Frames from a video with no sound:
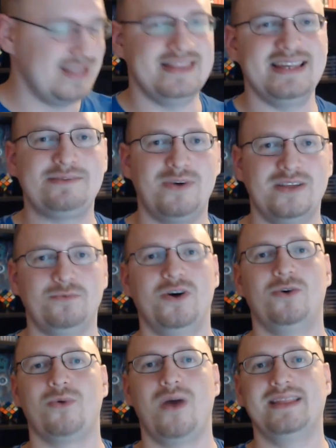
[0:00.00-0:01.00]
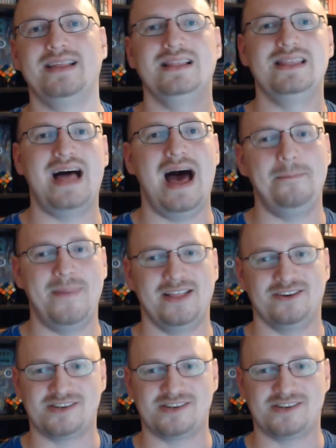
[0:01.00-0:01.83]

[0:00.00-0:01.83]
This one will run a lot better,